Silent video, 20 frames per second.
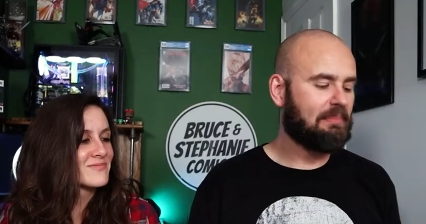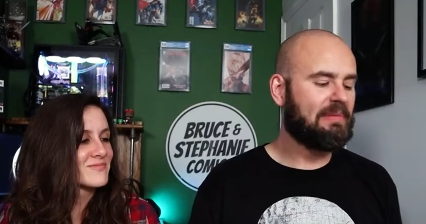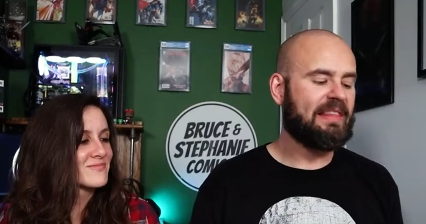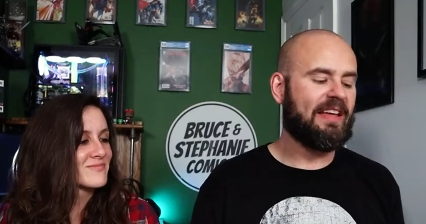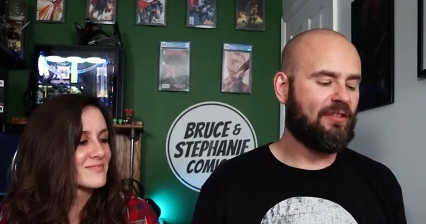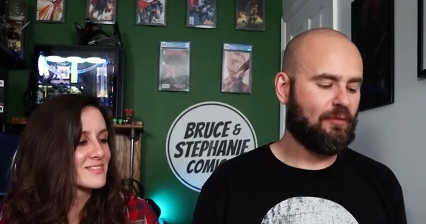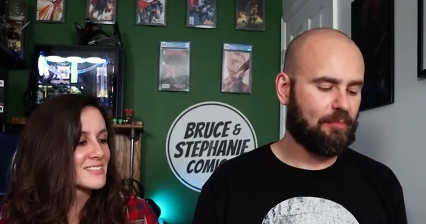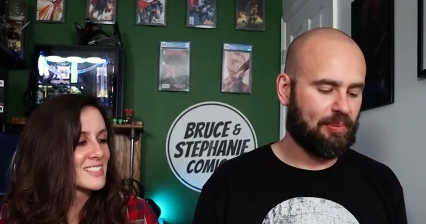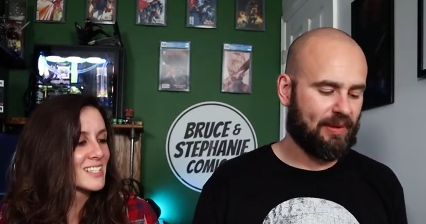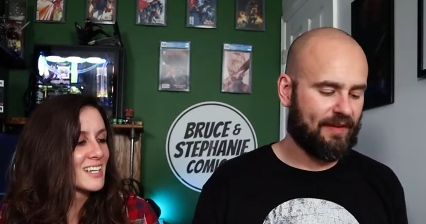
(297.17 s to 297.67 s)

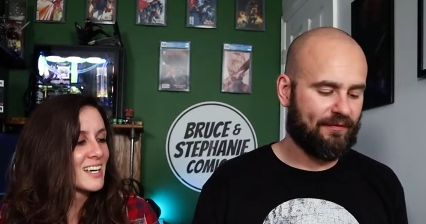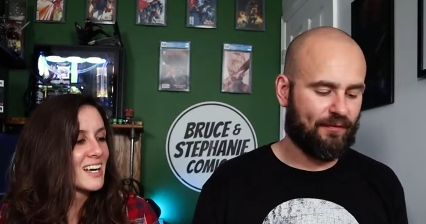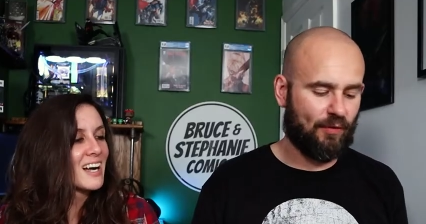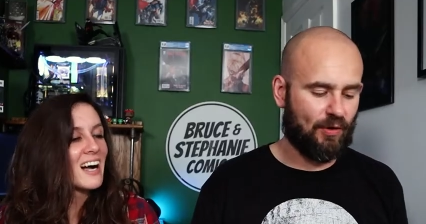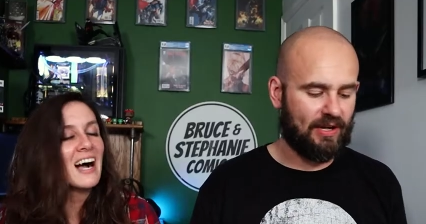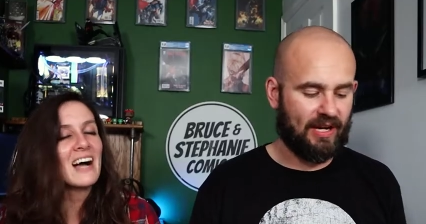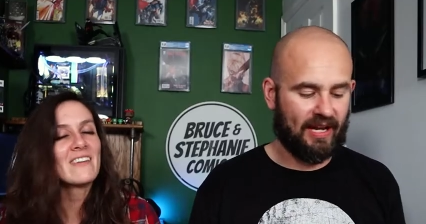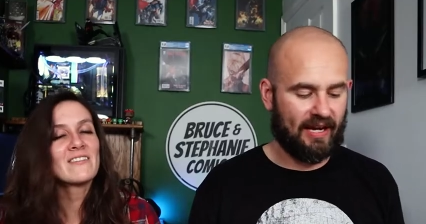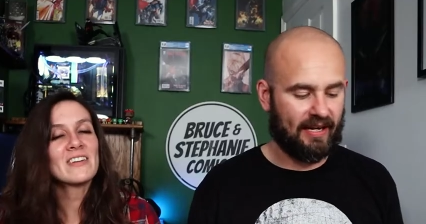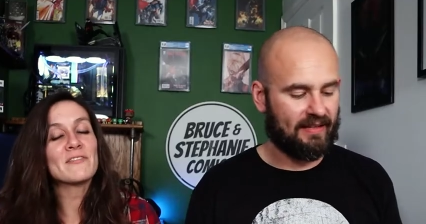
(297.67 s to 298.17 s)
Speaker 1: I've never
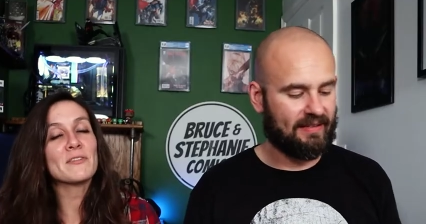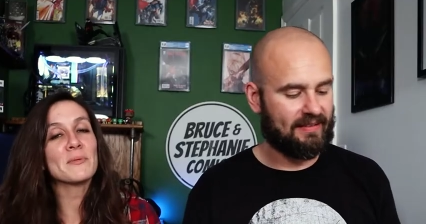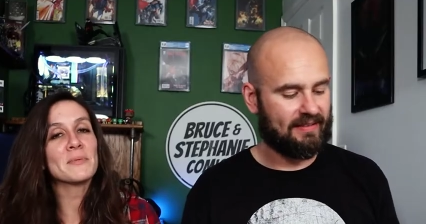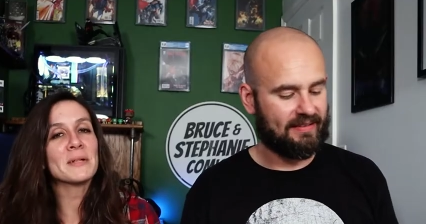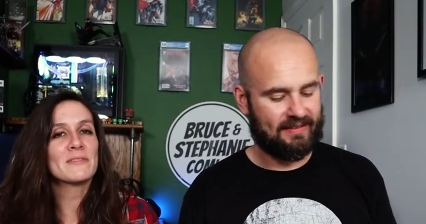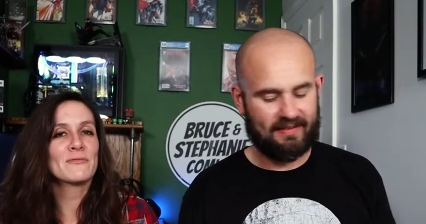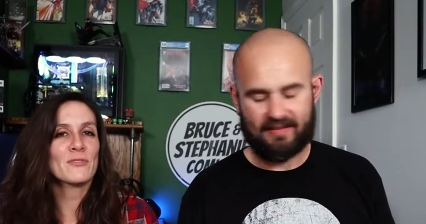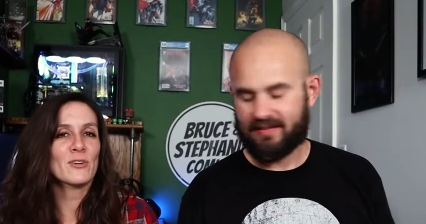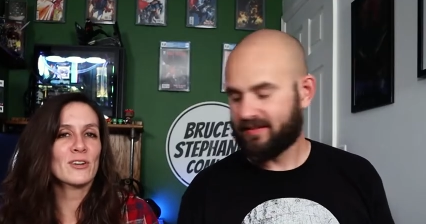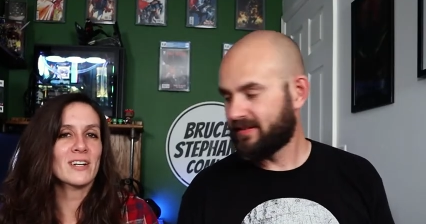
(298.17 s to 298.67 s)
played
Speaker 2: Fortnite. I've
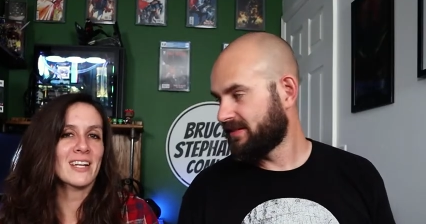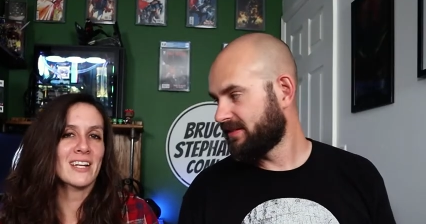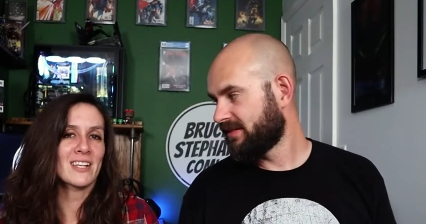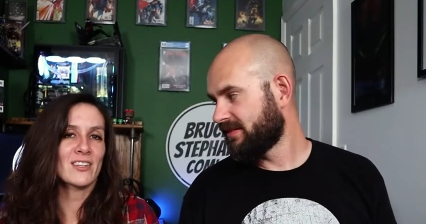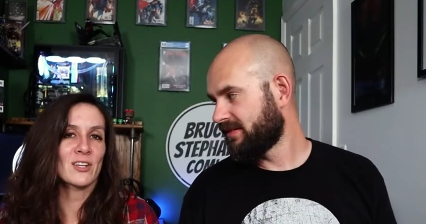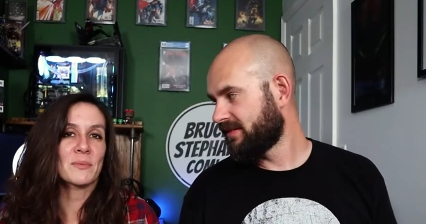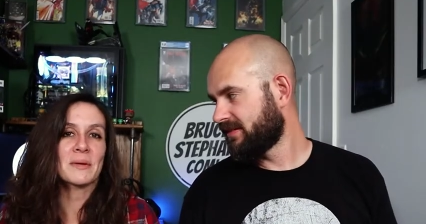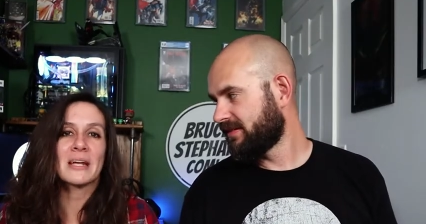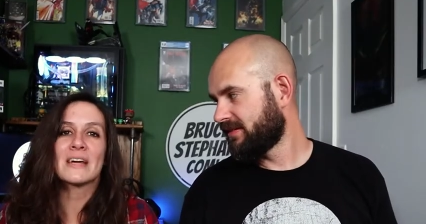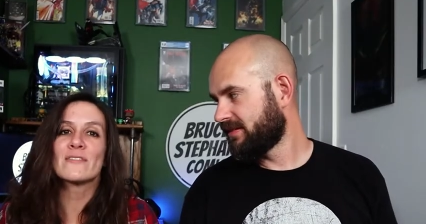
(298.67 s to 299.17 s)
never played
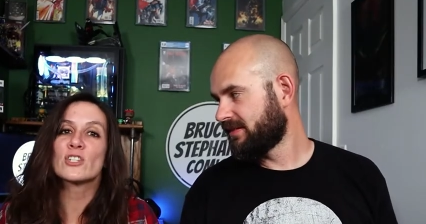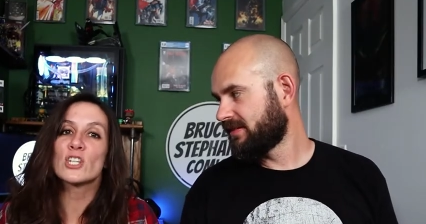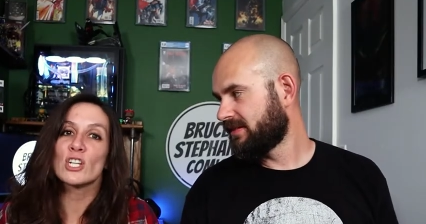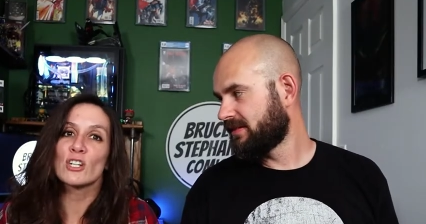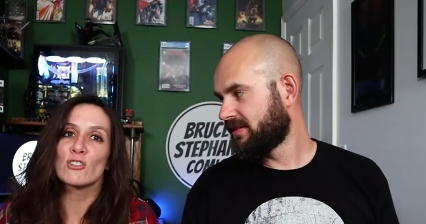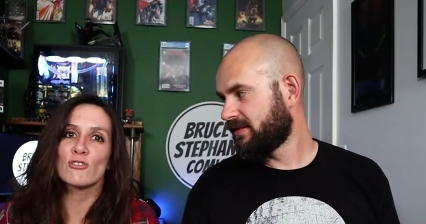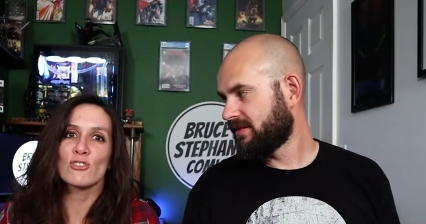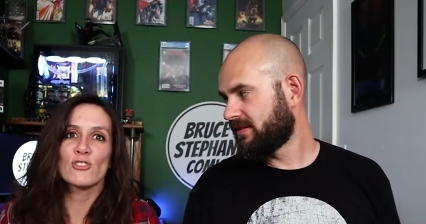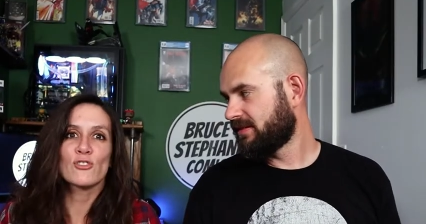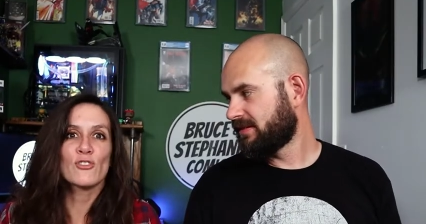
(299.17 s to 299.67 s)
Fortnite either, but I have
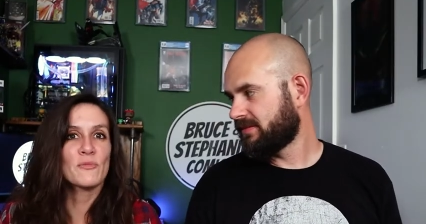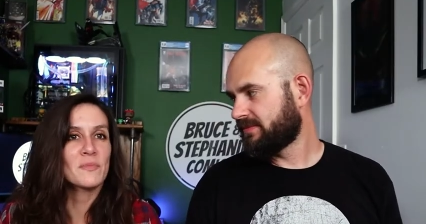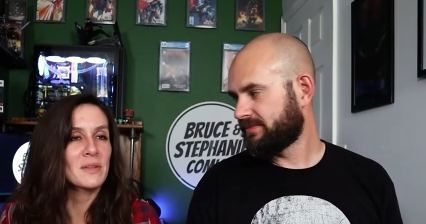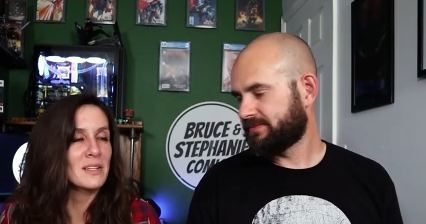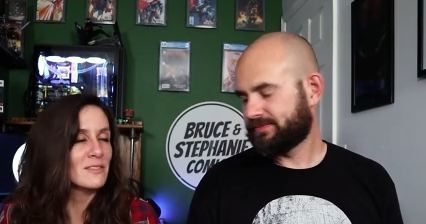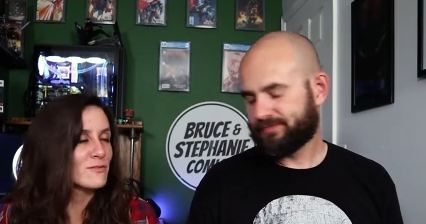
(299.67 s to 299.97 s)
children who have